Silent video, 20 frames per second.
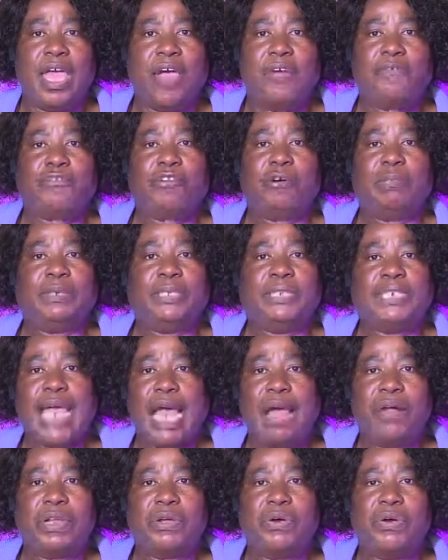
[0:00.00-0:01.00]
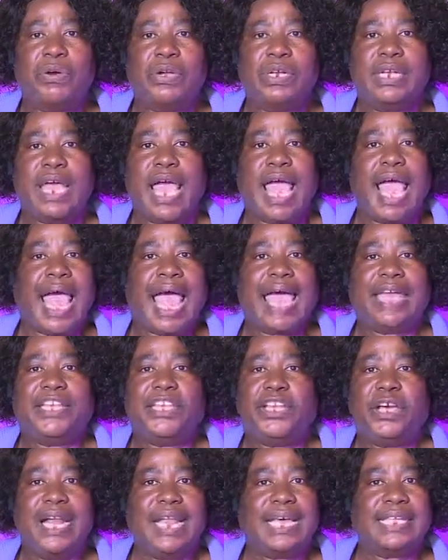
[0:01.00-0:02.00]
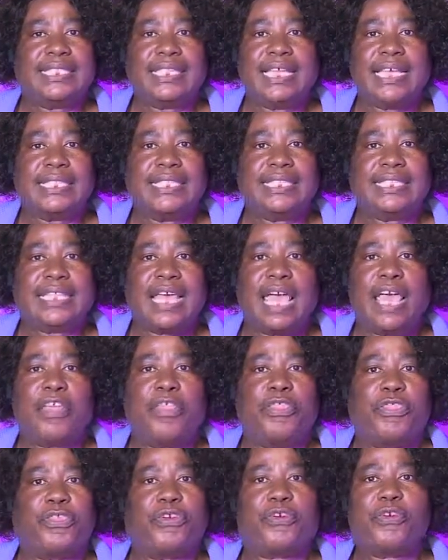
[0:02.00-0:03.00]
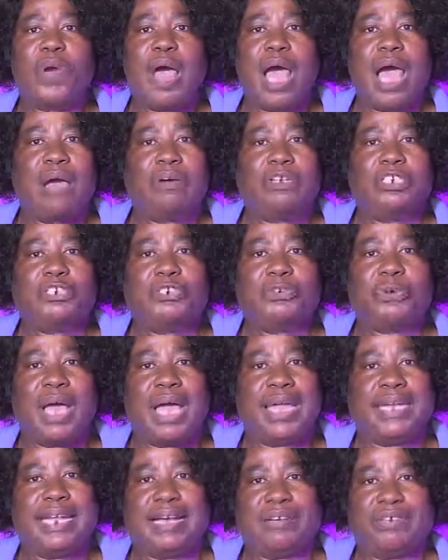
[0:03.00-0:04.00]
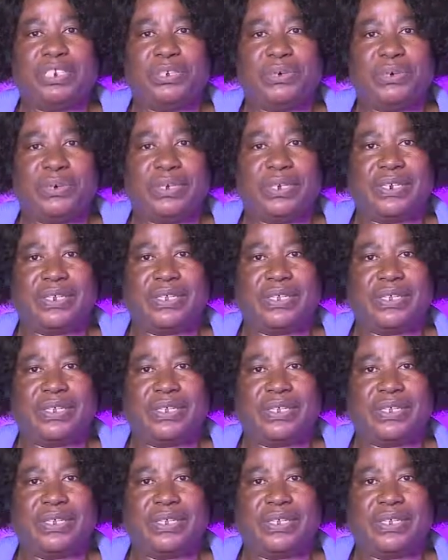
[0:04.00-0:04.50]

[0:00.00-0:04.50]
from childhood, adolescence, throughout to adulthood.